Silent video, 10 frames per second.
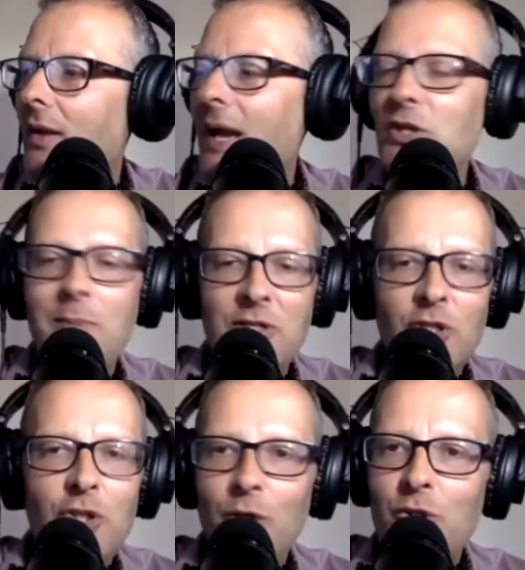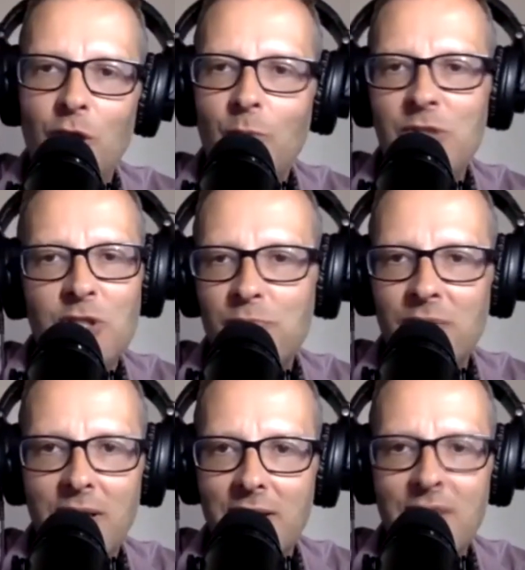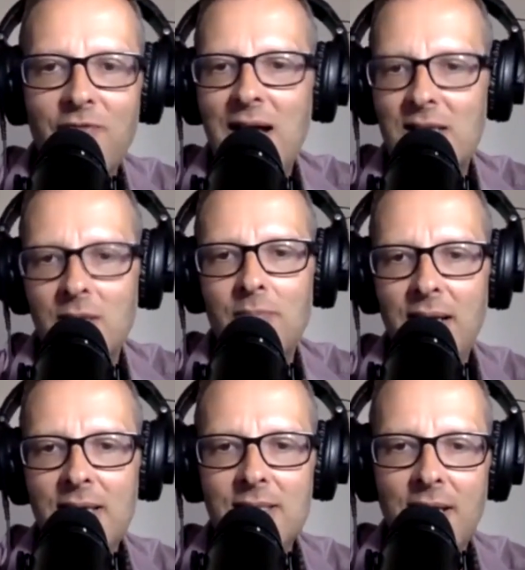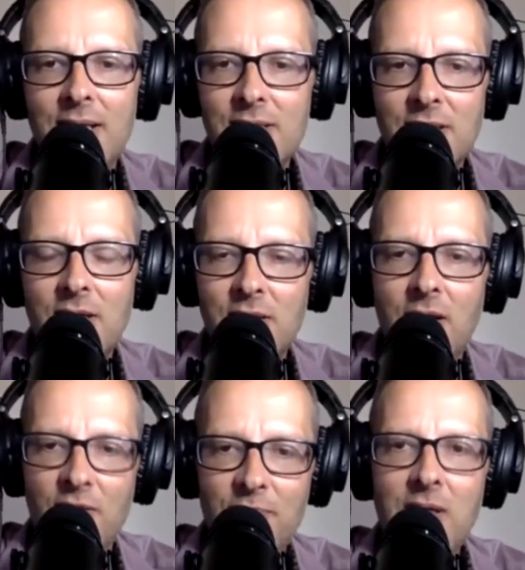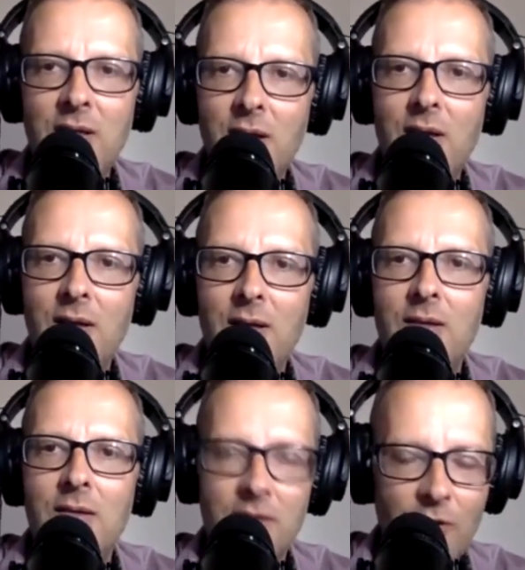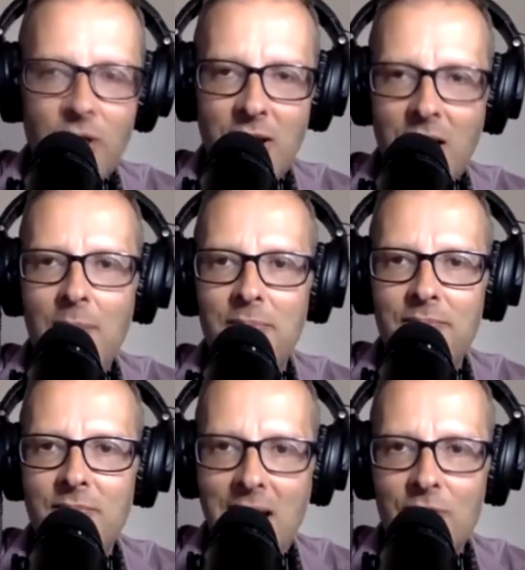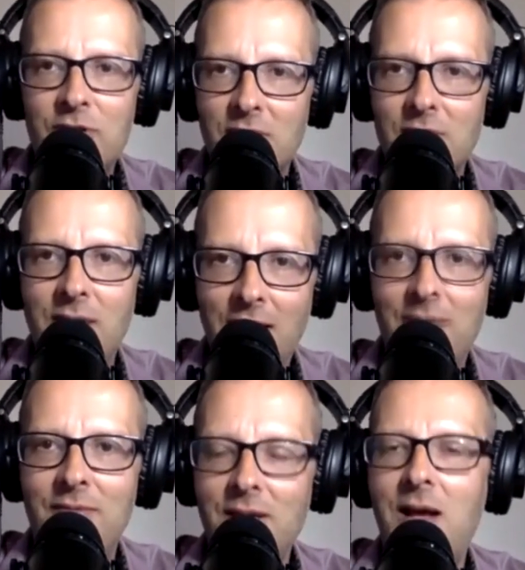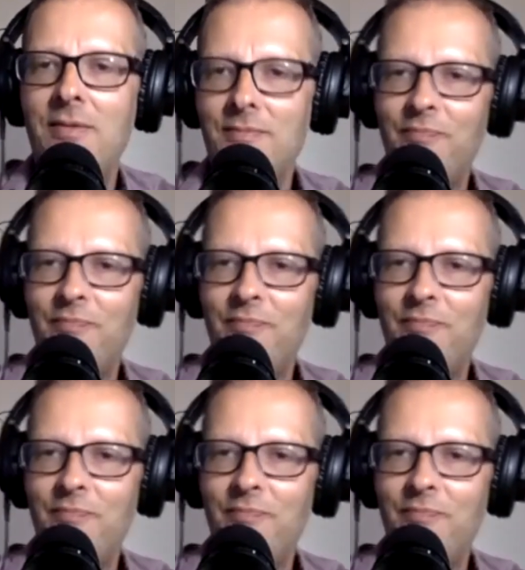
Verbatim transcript: And you mentioned YouTube, which is brilliant. In fact, I'm playing tennis and I've been looking up how to hit, you know,